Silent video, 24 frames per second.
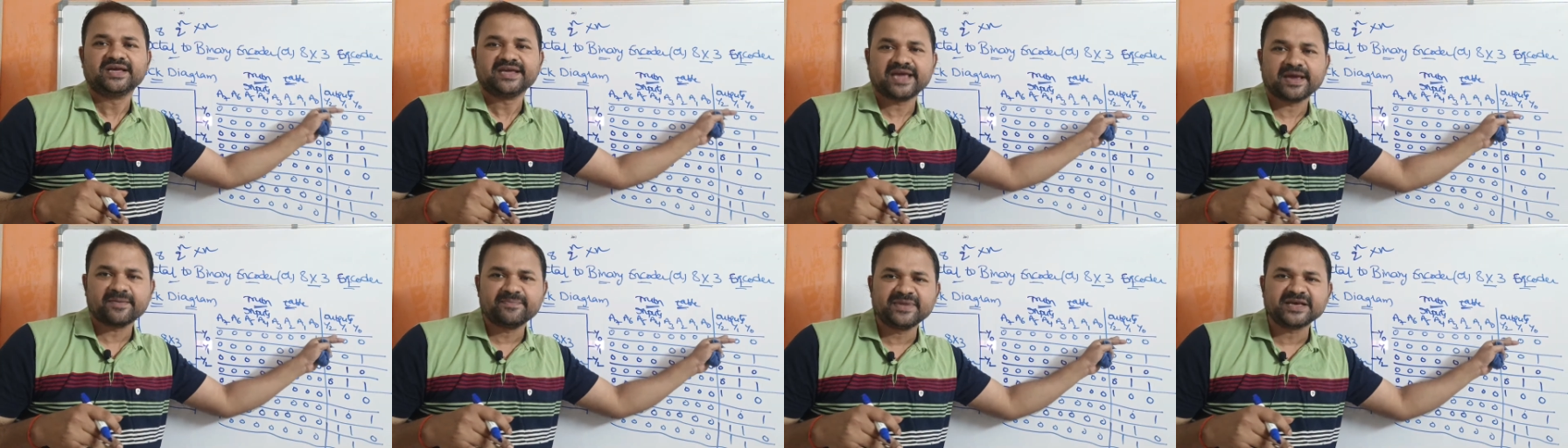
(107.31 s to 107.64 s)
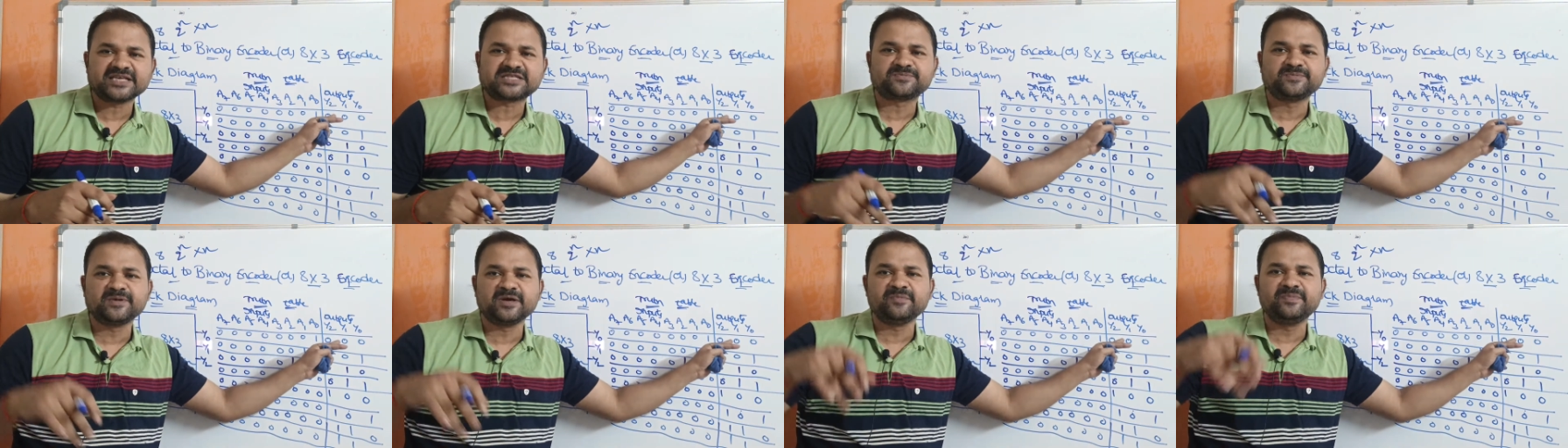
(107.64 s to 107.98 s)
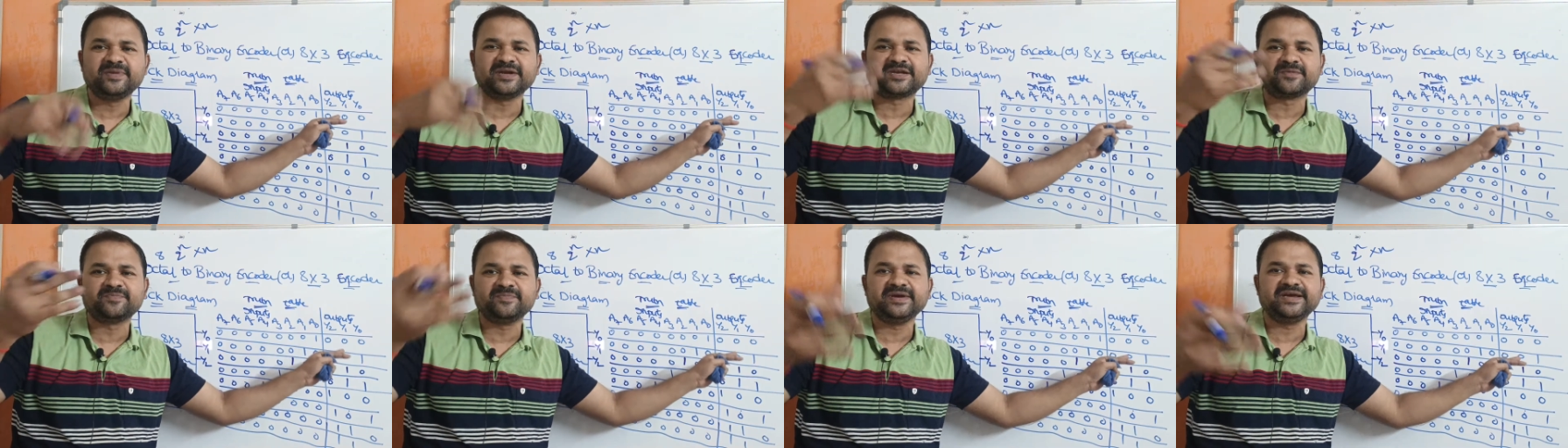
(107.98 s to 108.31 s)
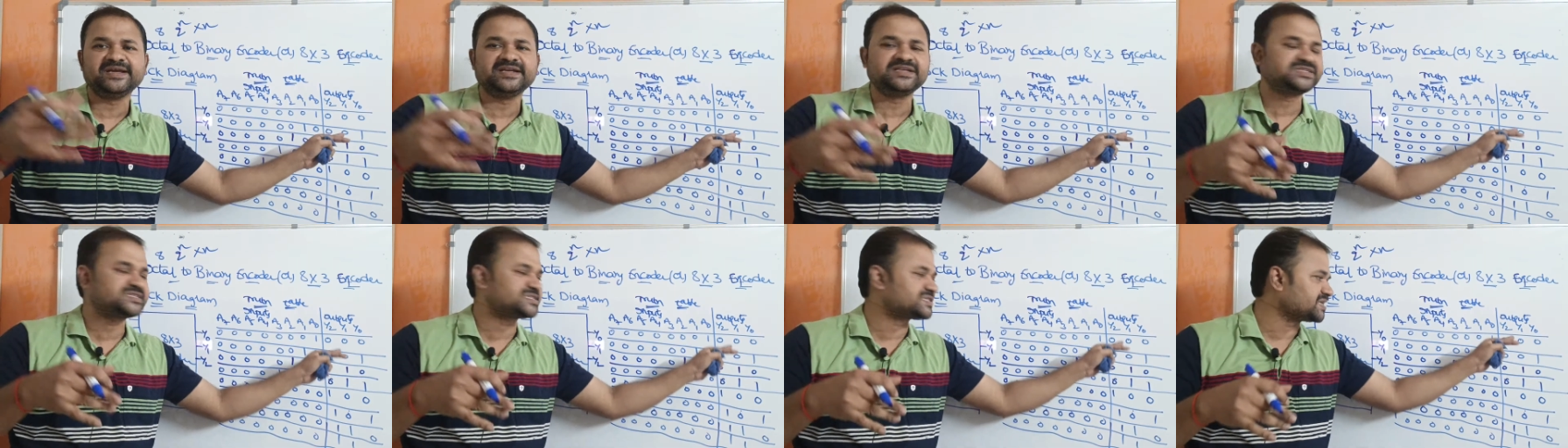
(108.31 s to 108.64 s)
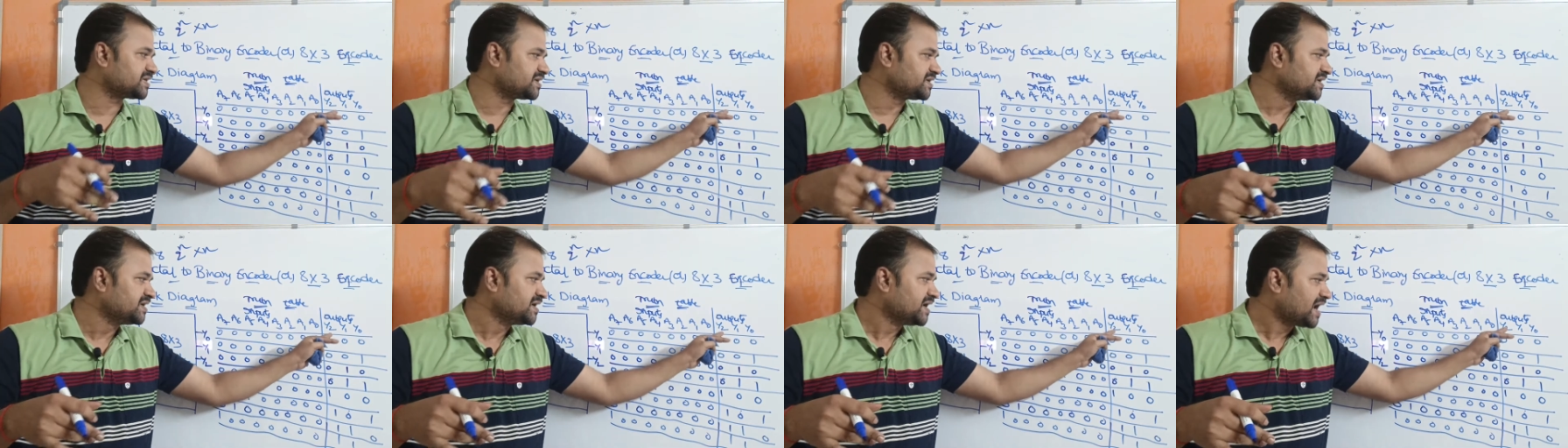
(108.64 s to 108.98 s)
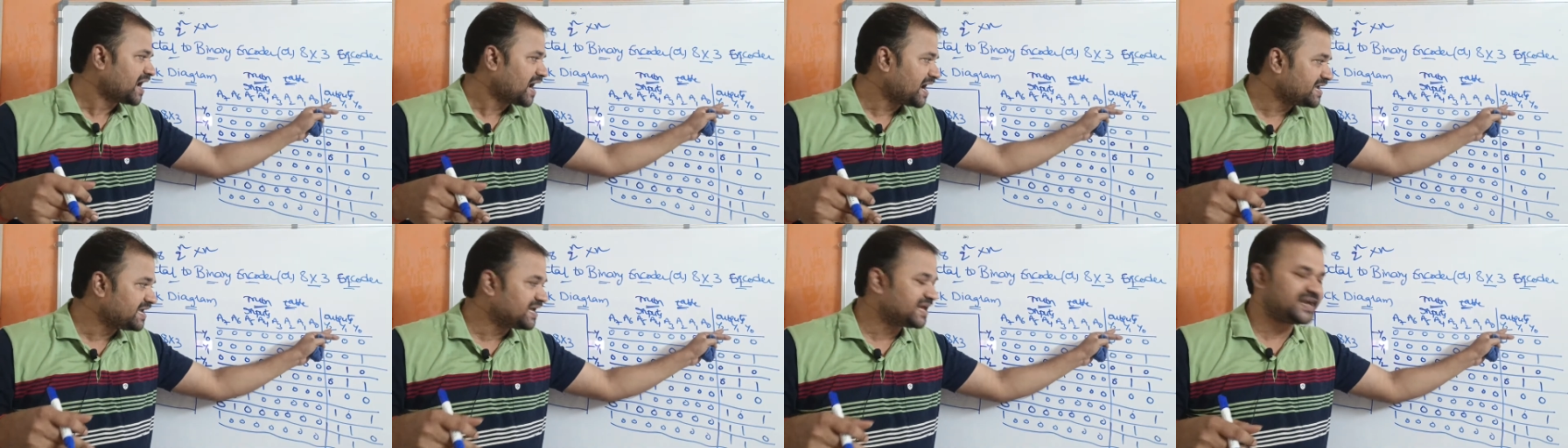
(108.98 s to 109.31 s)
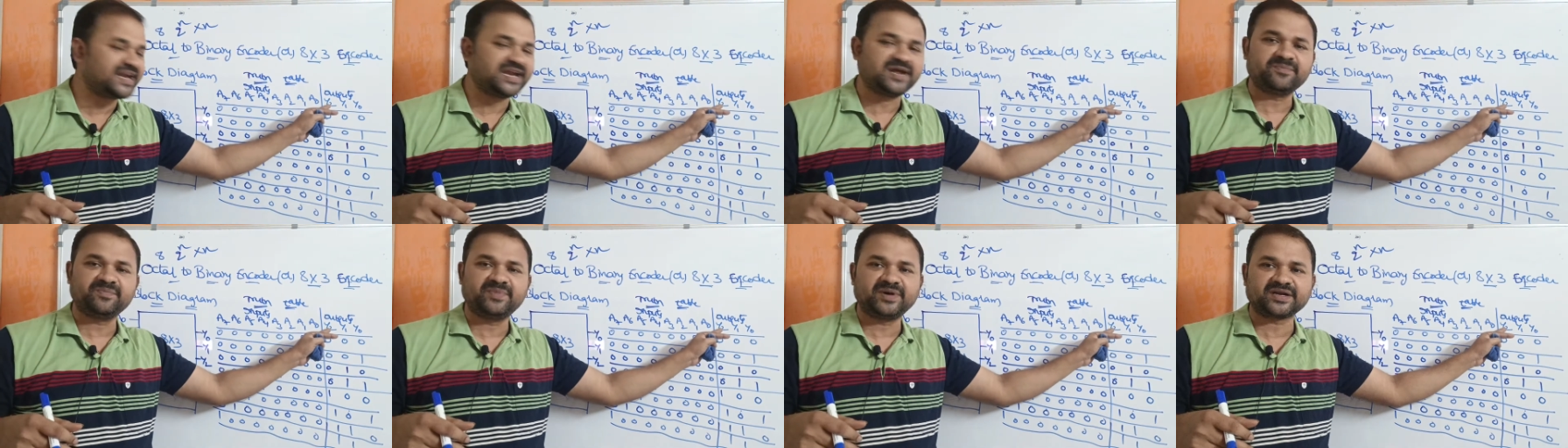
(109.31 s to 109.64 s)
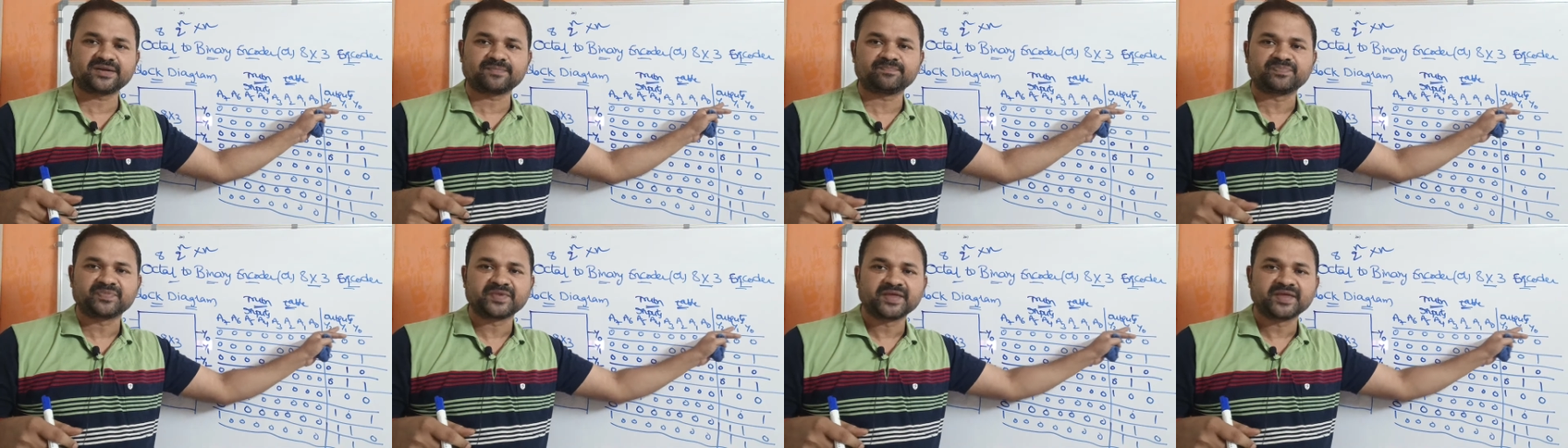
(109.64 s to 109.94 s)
MSB bit means higher number,